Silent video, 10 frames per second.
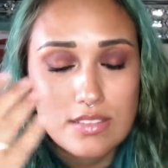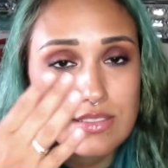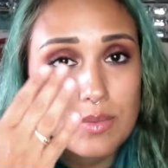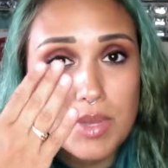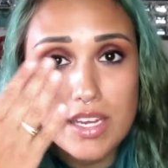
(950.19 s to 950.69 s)

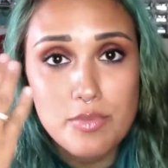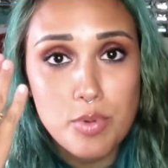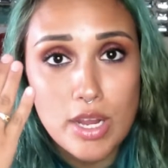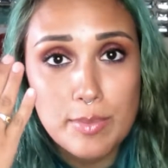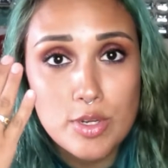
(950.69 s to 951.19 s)
some kind of
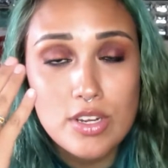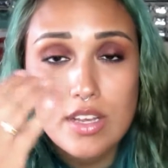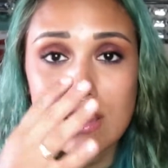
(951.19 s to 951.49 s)
primer.